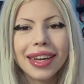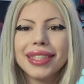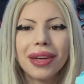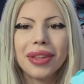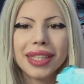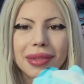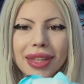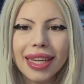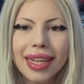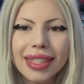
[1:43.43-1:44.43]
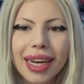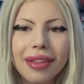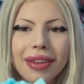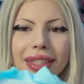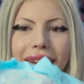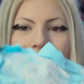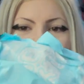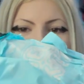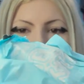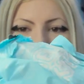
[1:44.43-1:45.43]
So this is what the inside looks like.
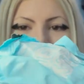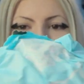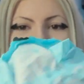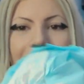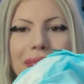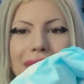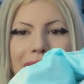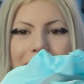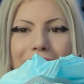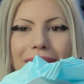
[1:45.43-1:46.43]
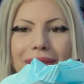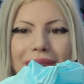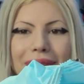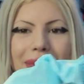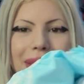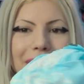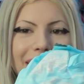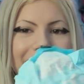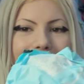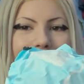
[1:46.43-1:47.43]
Everything is wrapped. Ooh, so we're
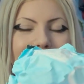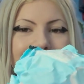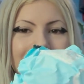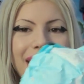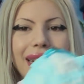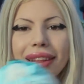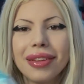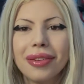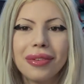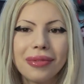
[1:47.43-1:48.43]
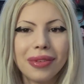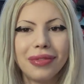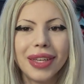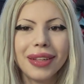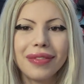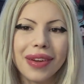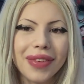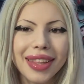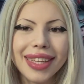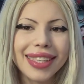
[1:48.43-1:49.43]
gonna have to do like a little reveal of
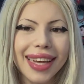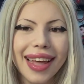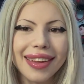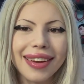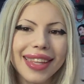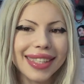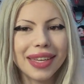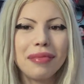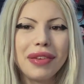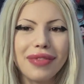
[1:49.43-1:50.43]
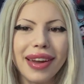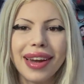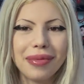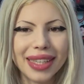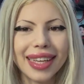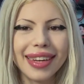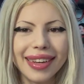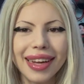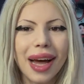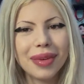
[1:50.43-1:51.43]
everything together. This is gonna be fun. I'm
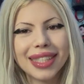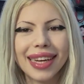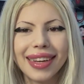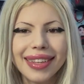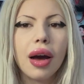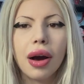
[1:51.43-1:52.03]
excited. I'm excited.